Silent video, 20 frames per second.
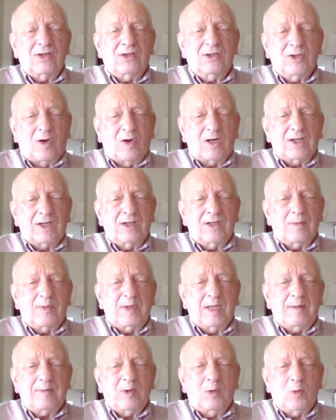talking to
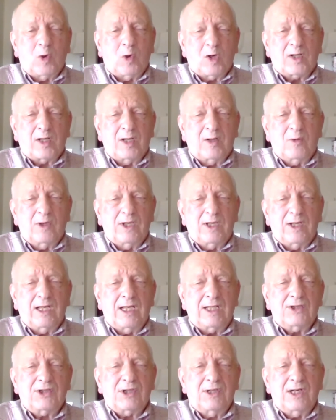people, working with the
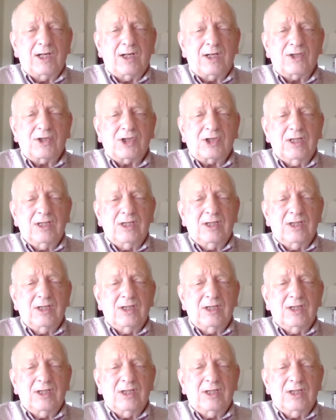engineers